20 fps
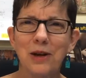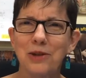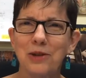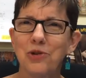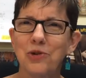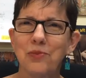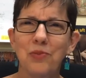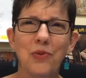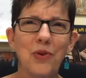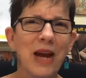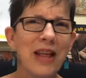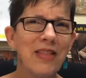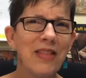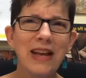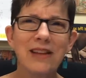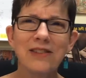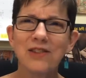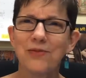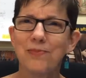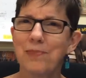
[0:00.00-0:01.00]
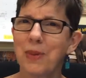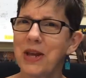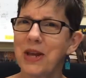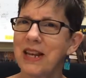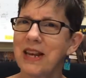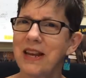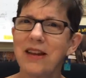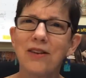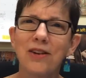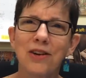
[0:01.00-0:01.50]
Tú puedes
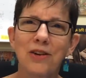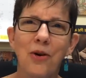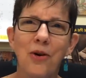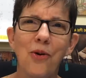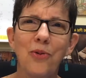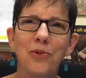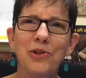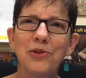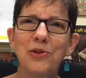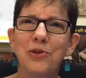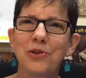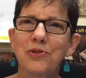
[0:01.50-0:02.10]
venir con